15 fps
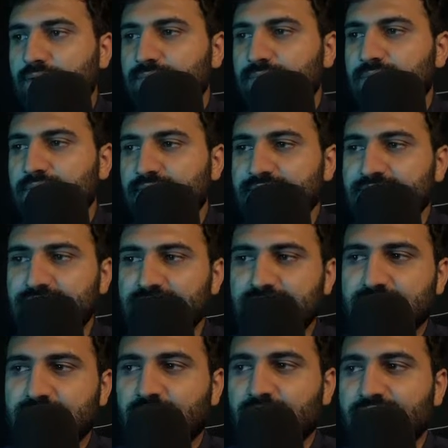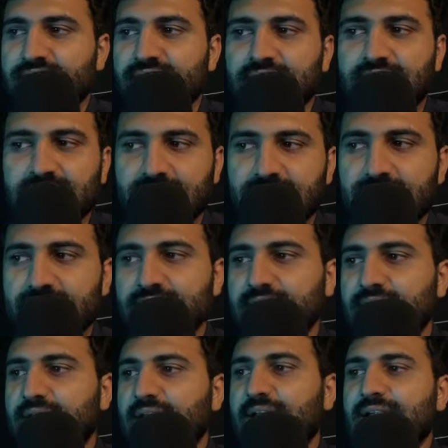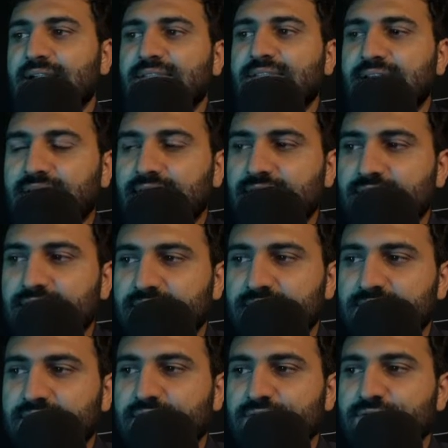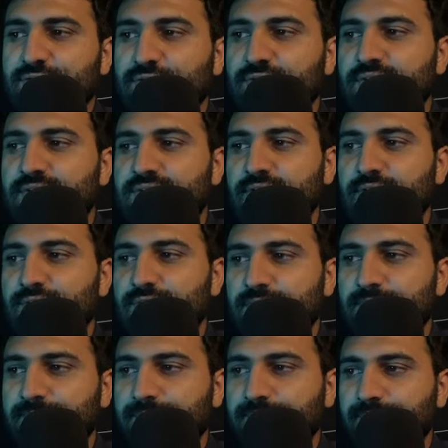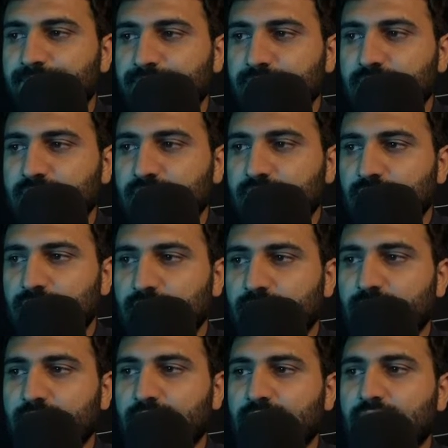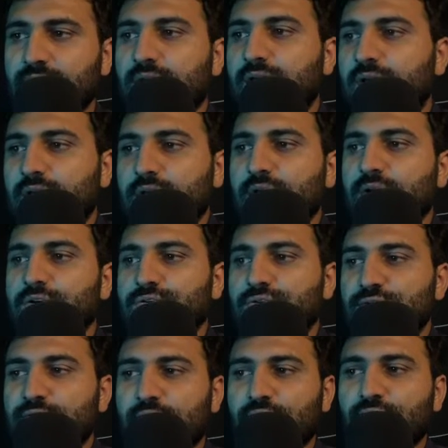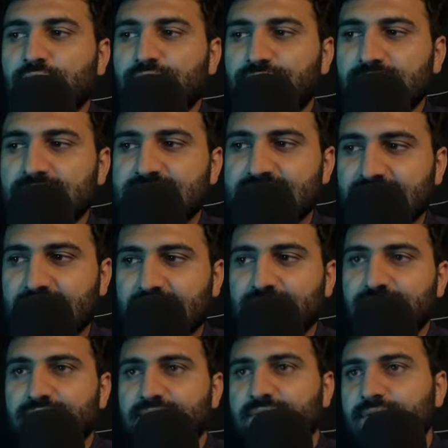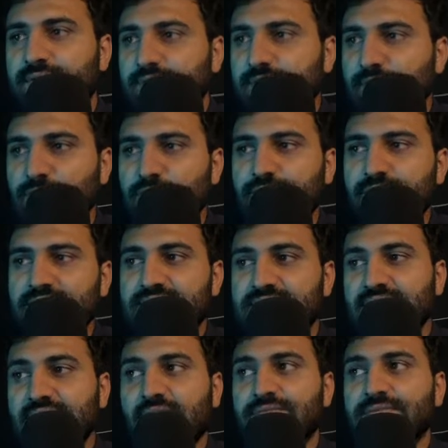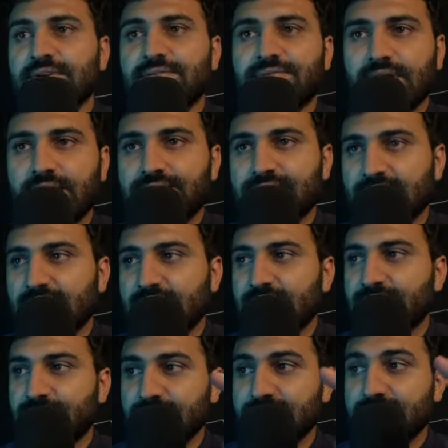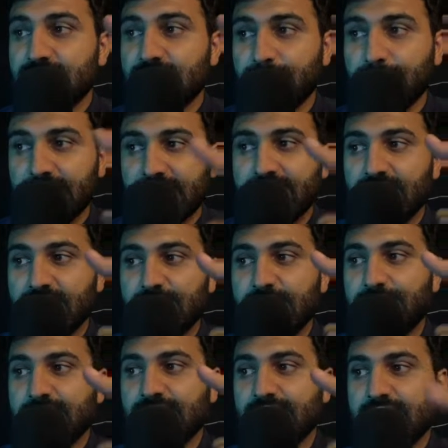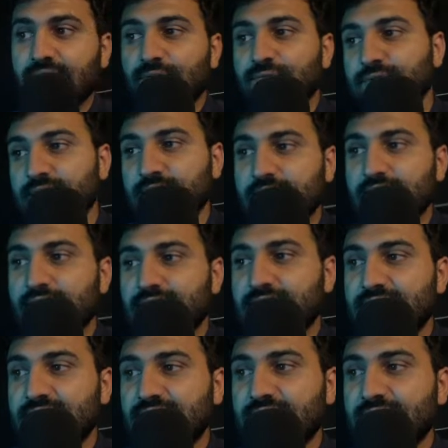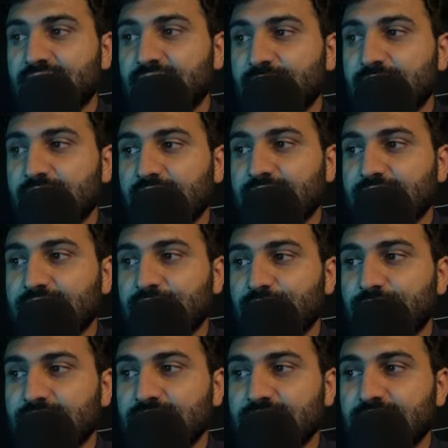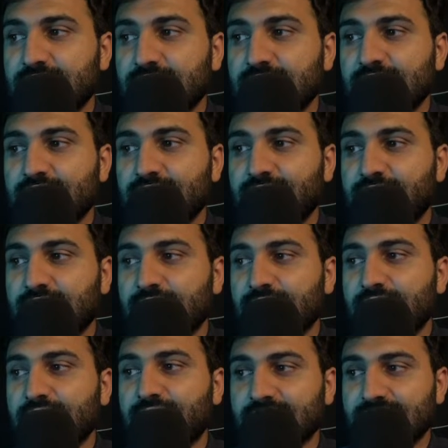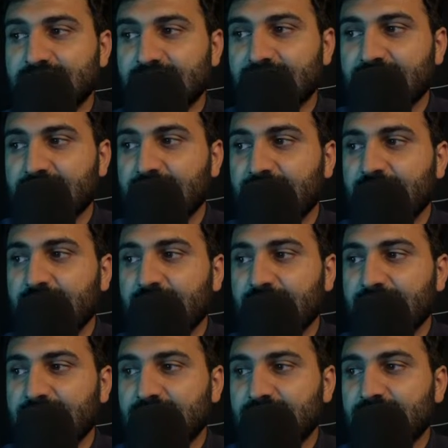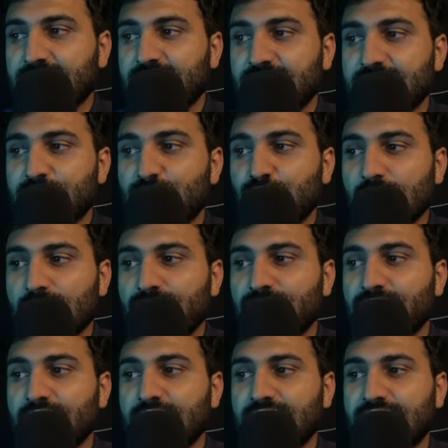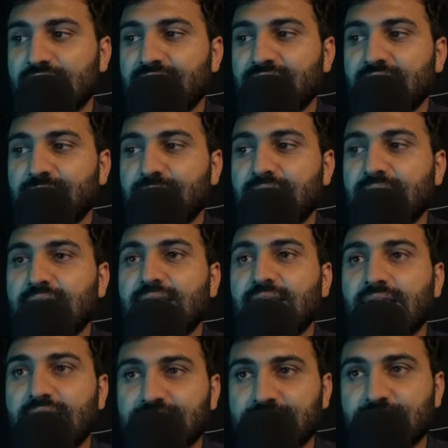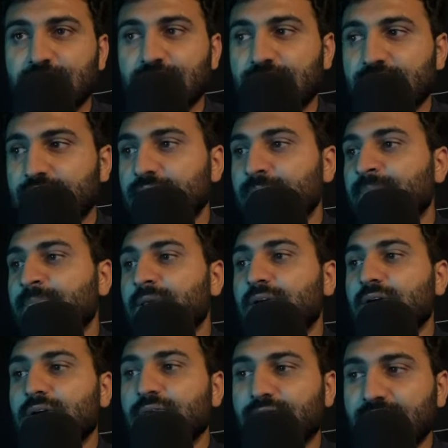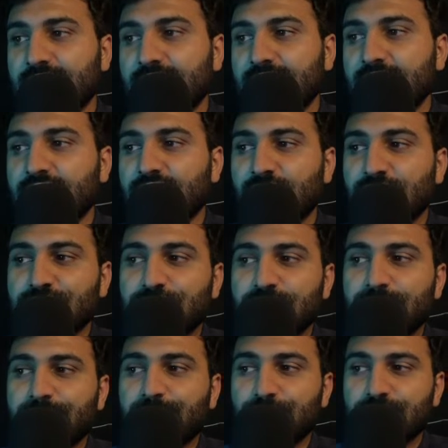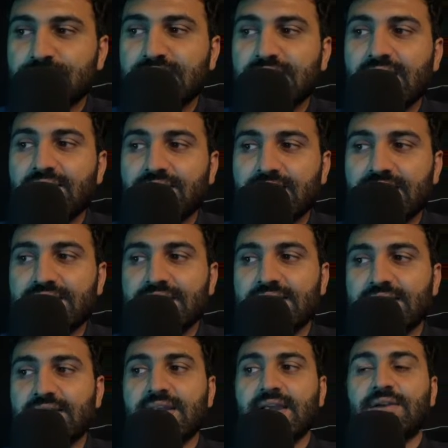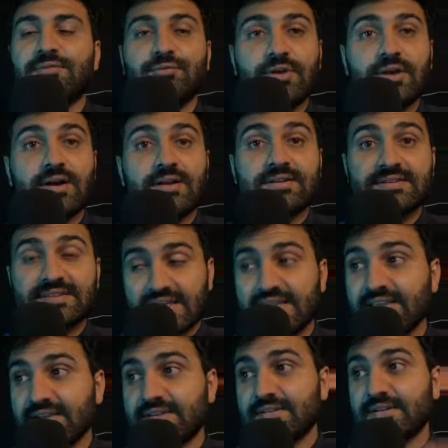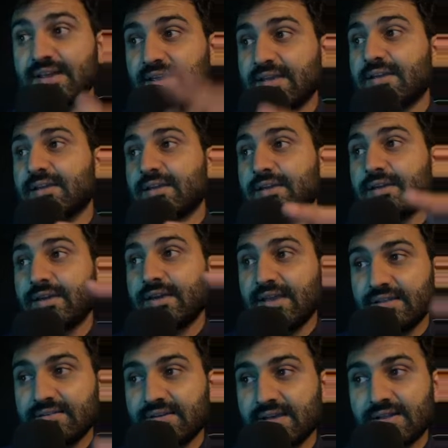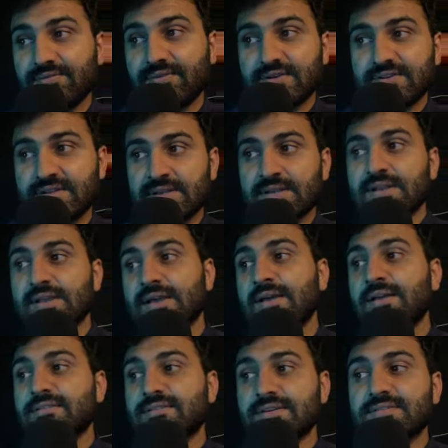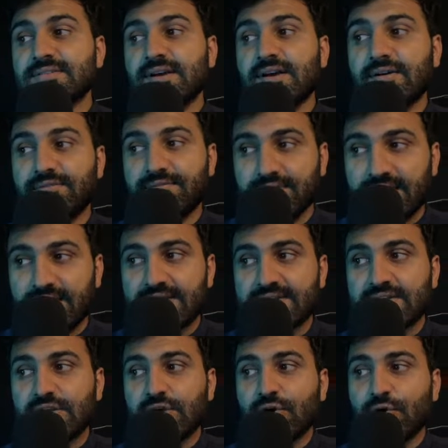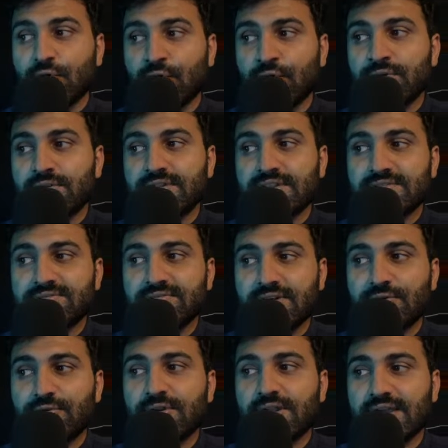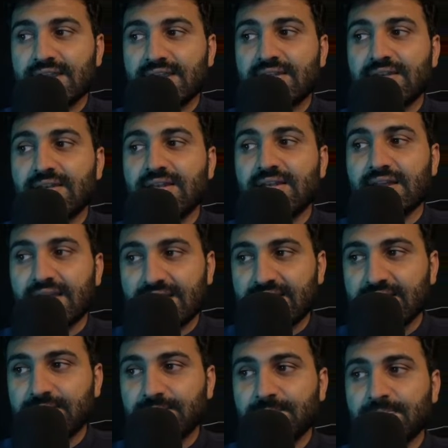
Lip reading: Let's call it result, and then just console this out. Okay, so now if I save, now you will see after 5 seconds first B will be printed out, this line will be executed 110, and then 112 line will be executed. Why? Cause we put the await here and we are saying it, hey agile function, just await on this 109 line,